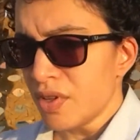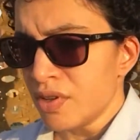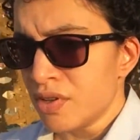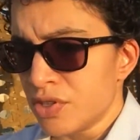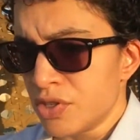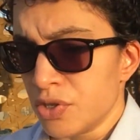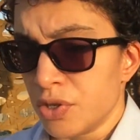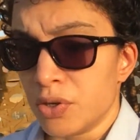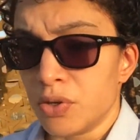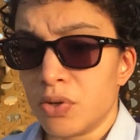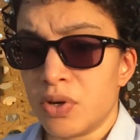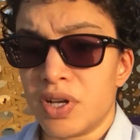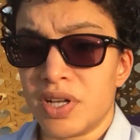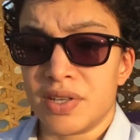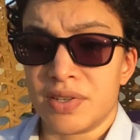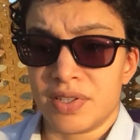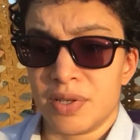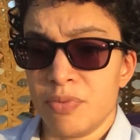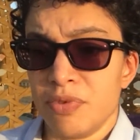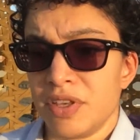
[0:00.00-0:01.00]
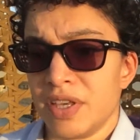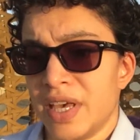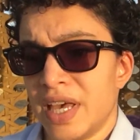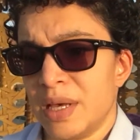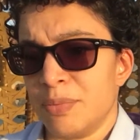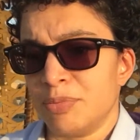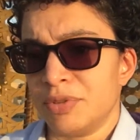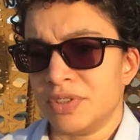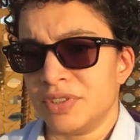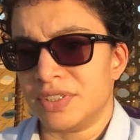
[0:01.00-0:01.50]
So something
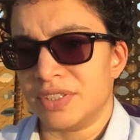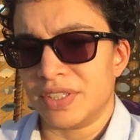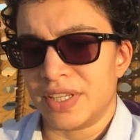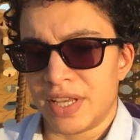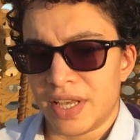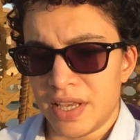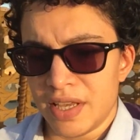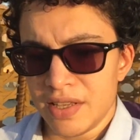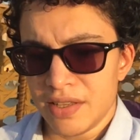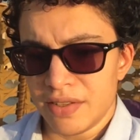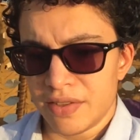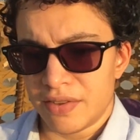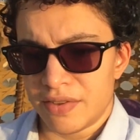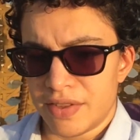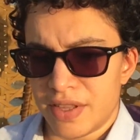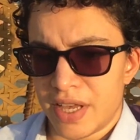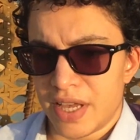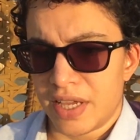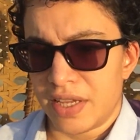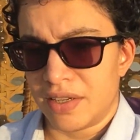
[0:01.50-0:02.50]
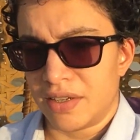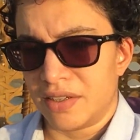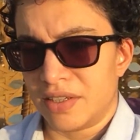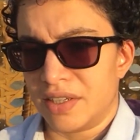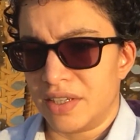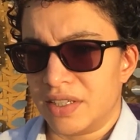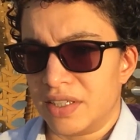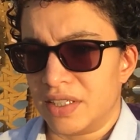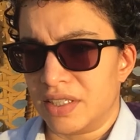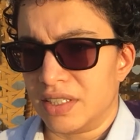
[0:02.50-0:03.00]
happened today that
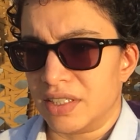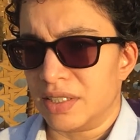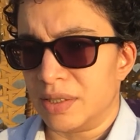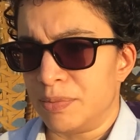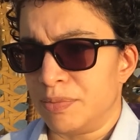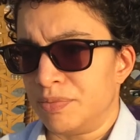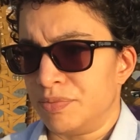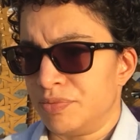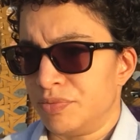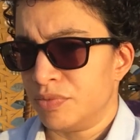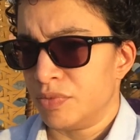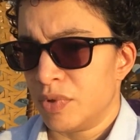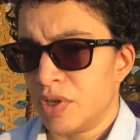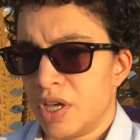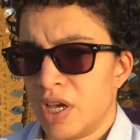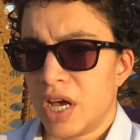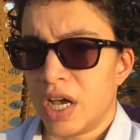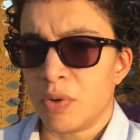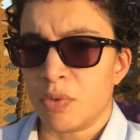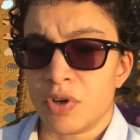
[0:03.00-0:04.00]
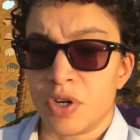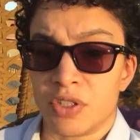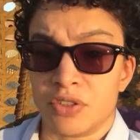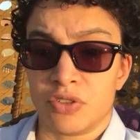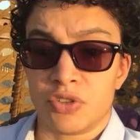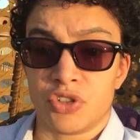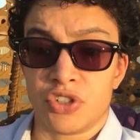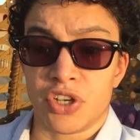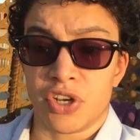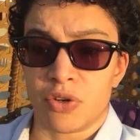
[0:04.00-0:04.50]
I wanted to
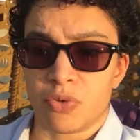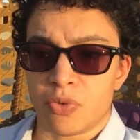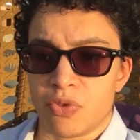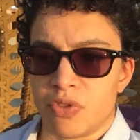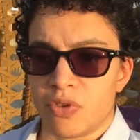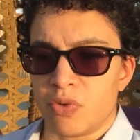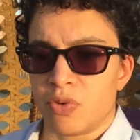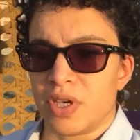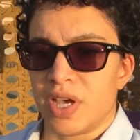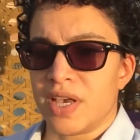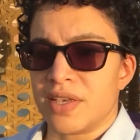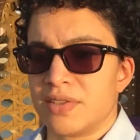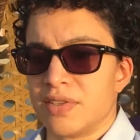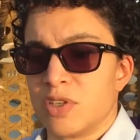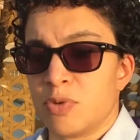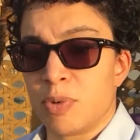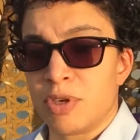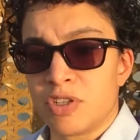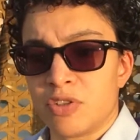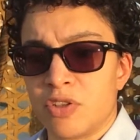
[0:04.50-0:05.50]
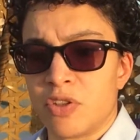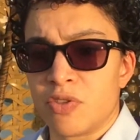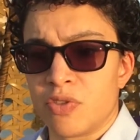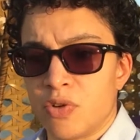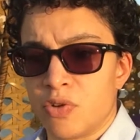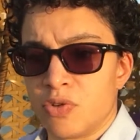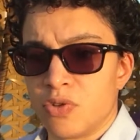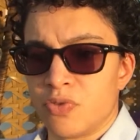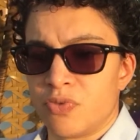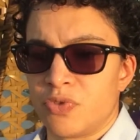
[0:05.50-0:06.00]
share with you guys, especially
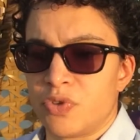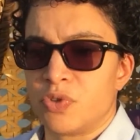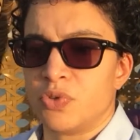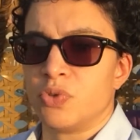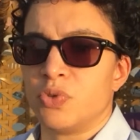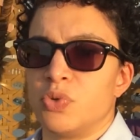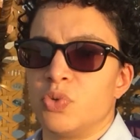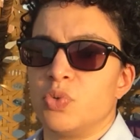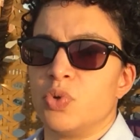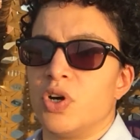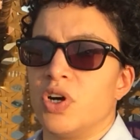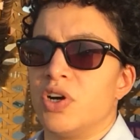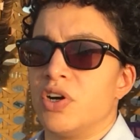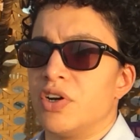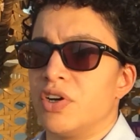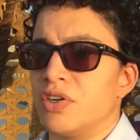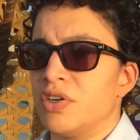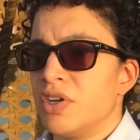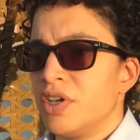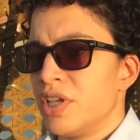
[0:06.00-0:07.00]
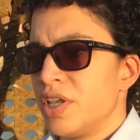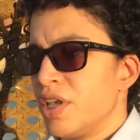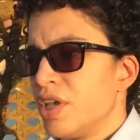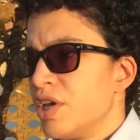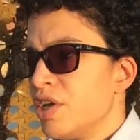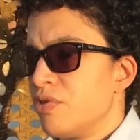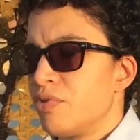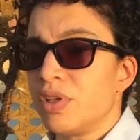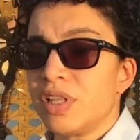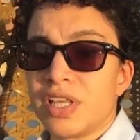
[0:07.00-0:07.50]
those of you who are
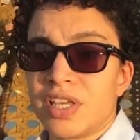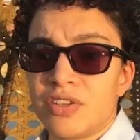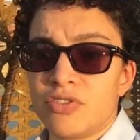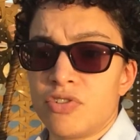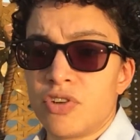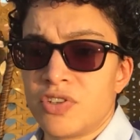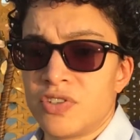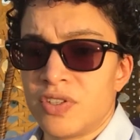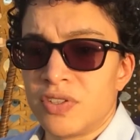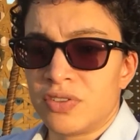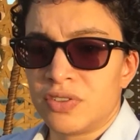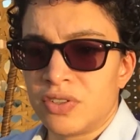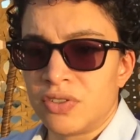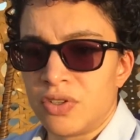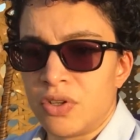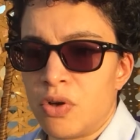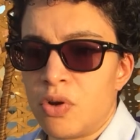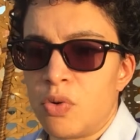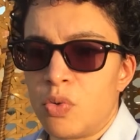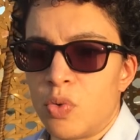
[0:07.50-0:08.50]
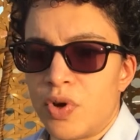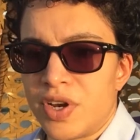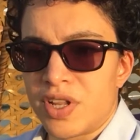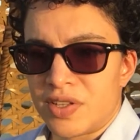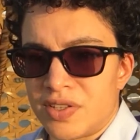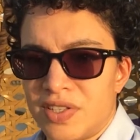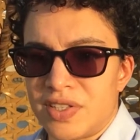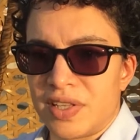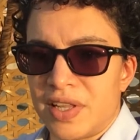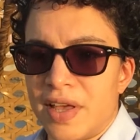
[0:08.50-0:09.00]
really interested to know what
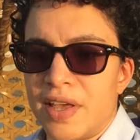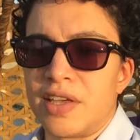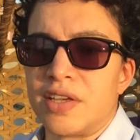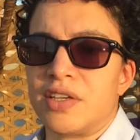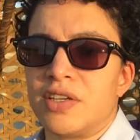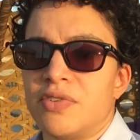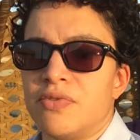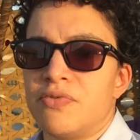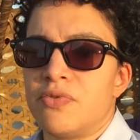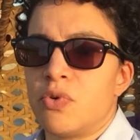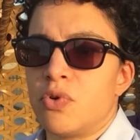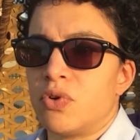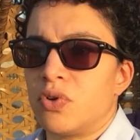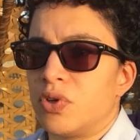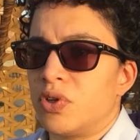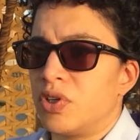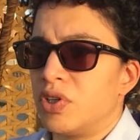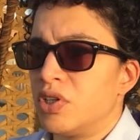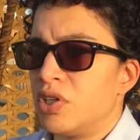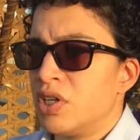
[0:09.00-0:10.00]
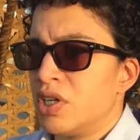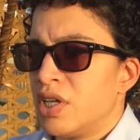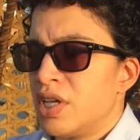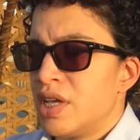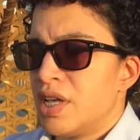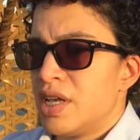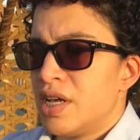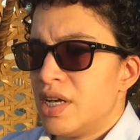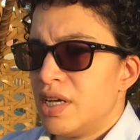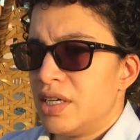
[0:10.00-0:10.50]
it's like for
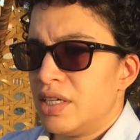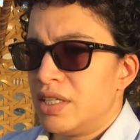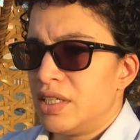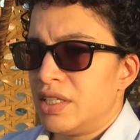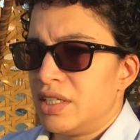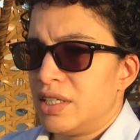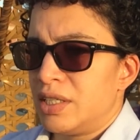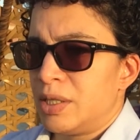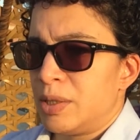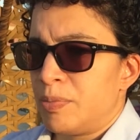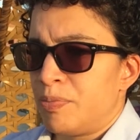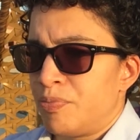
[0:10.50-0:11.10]
a